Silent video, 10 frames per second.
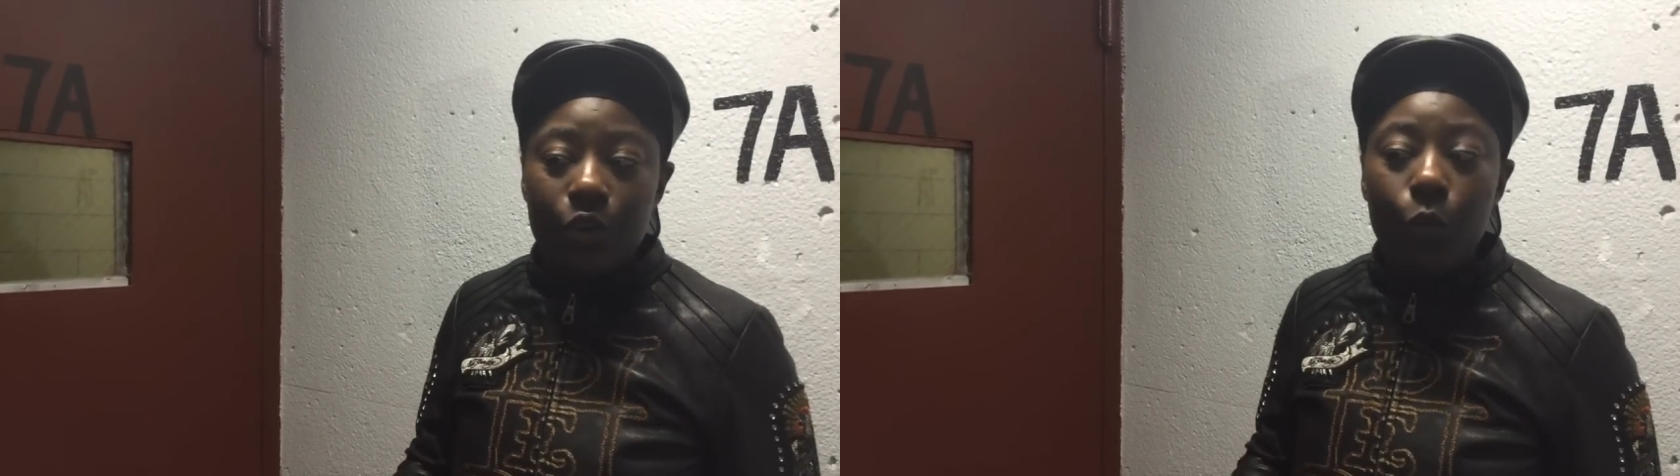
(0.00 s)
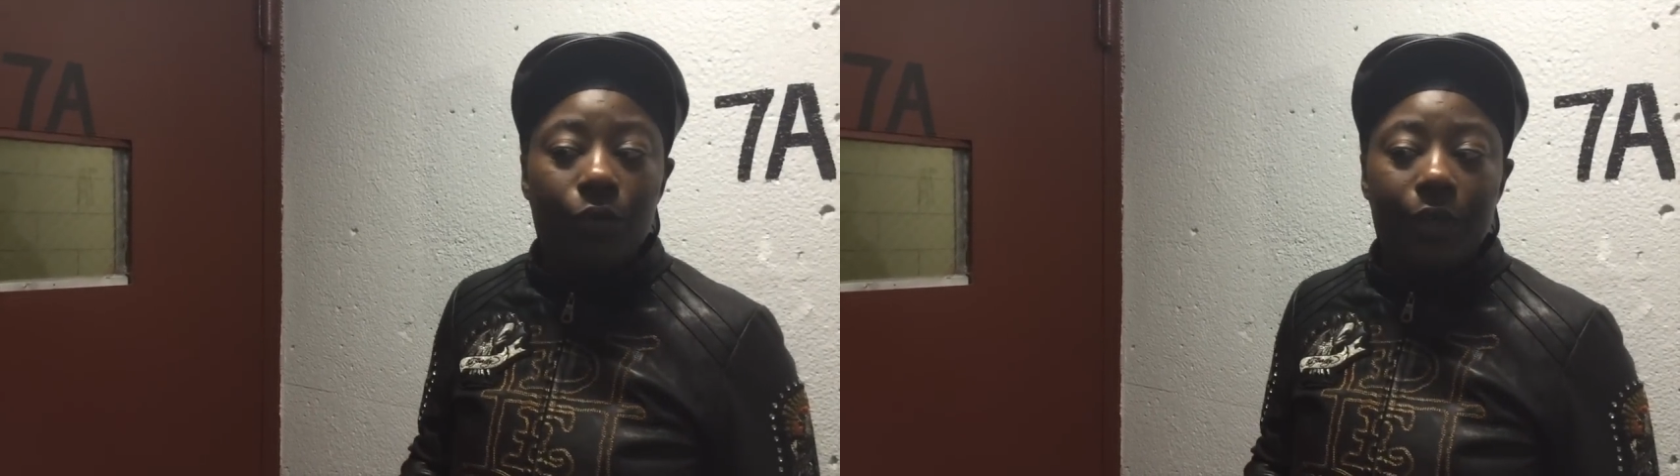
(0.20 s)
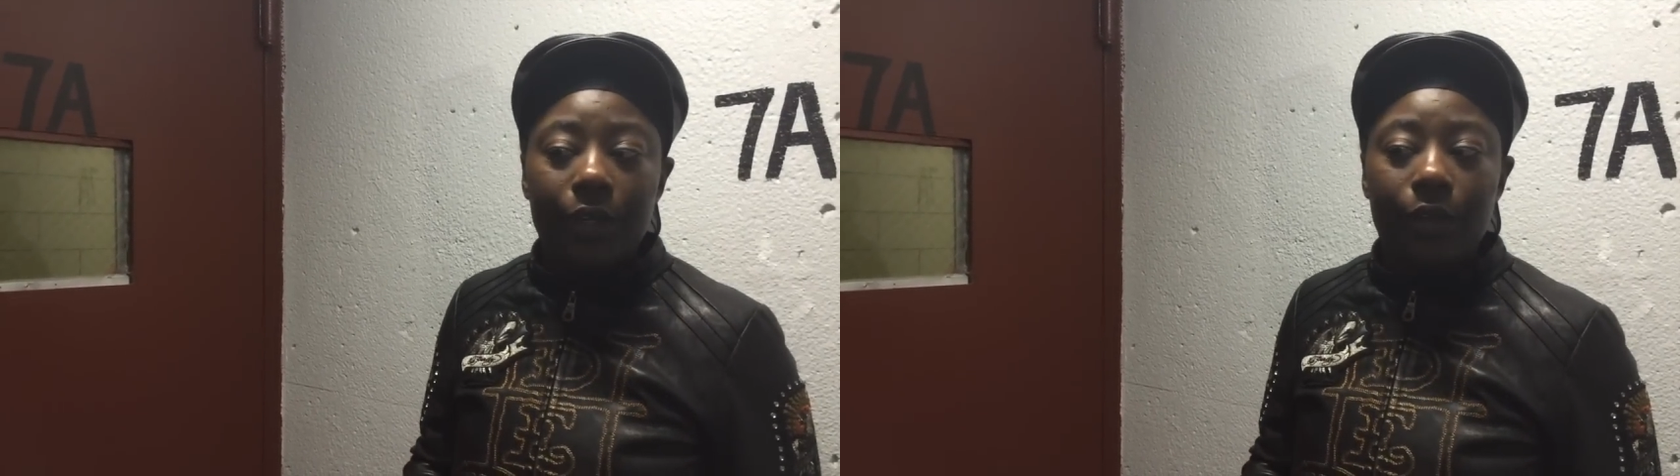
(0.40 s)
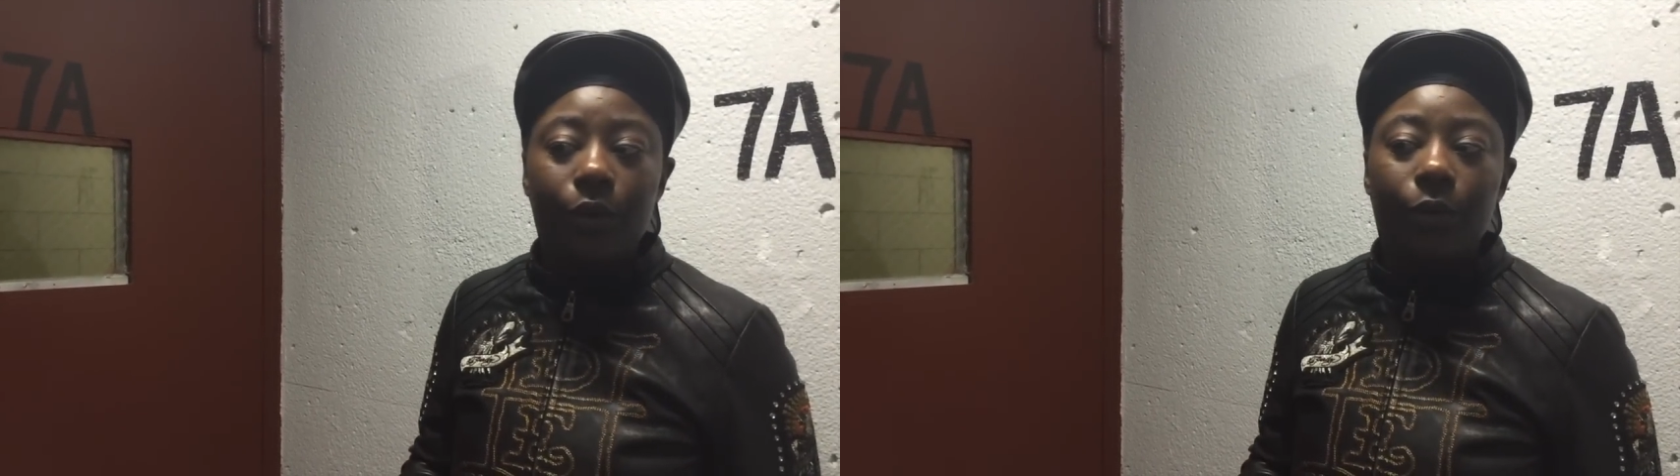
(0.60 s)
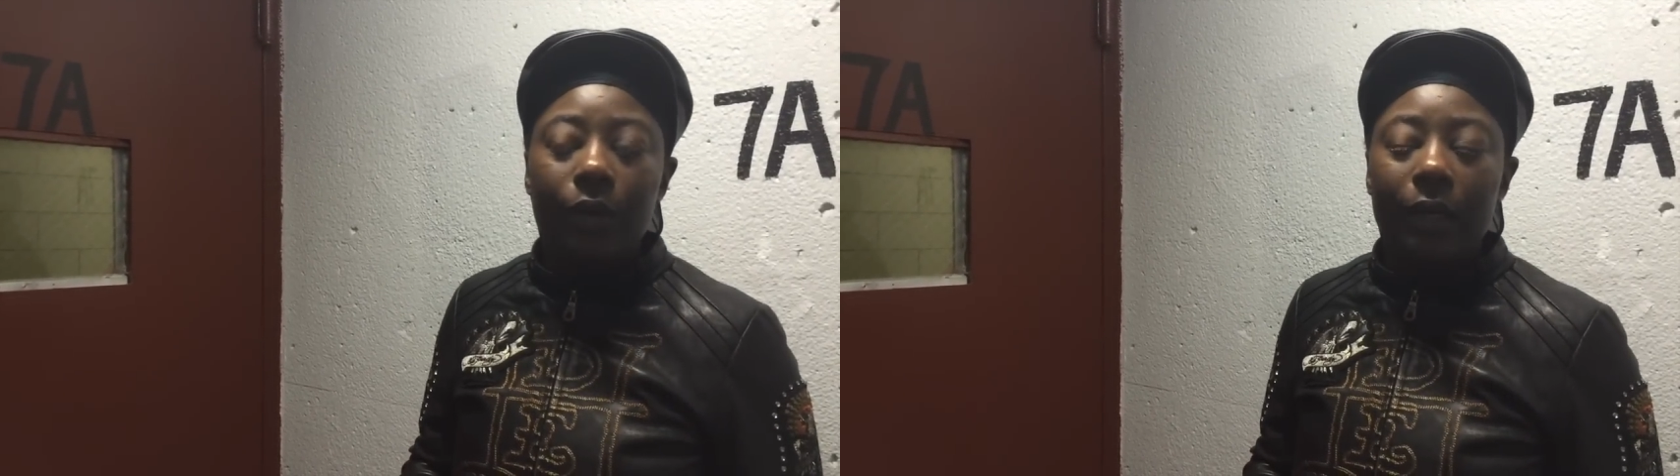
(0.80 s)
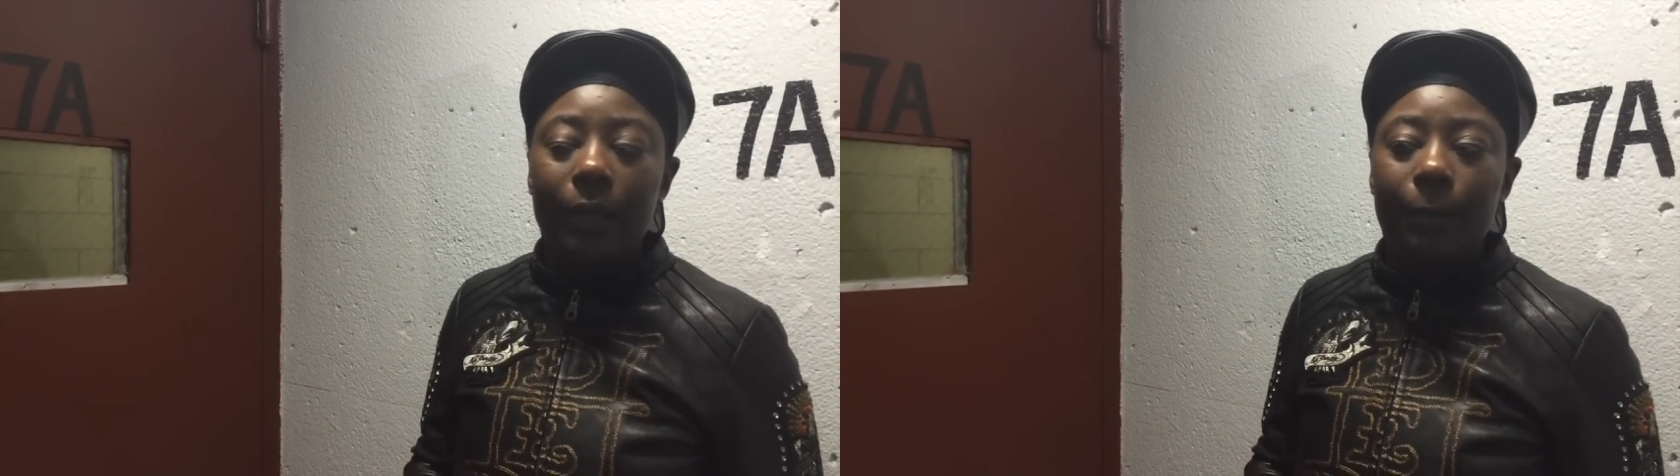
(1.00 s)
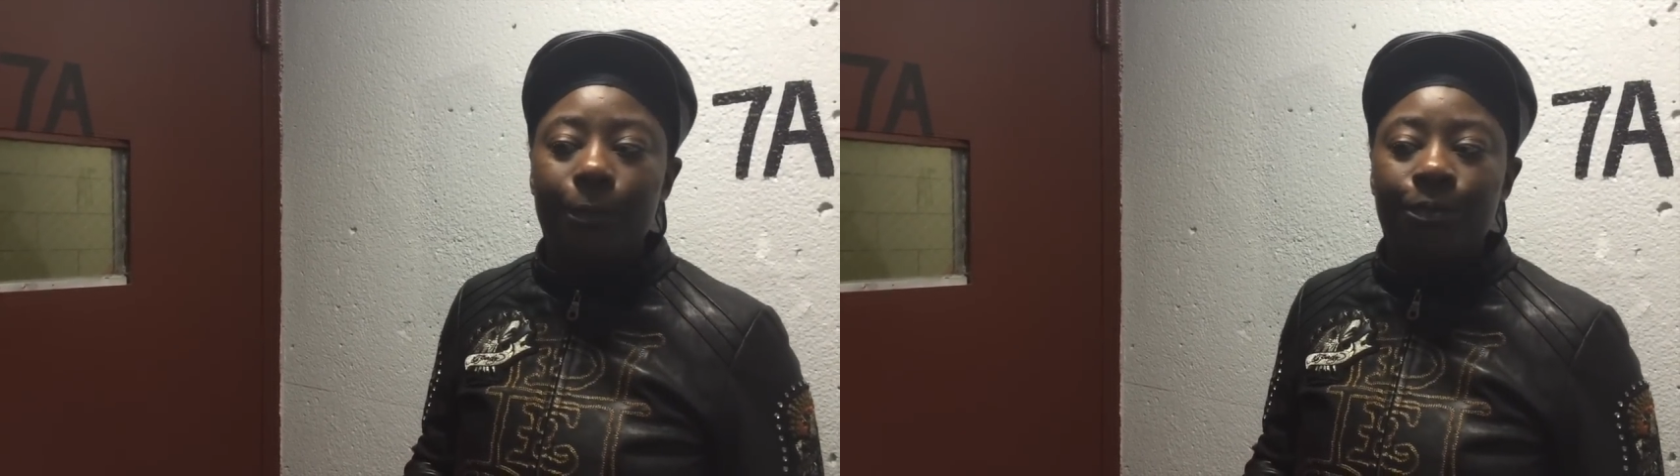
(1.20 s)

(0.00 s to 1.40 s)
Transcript: overkill.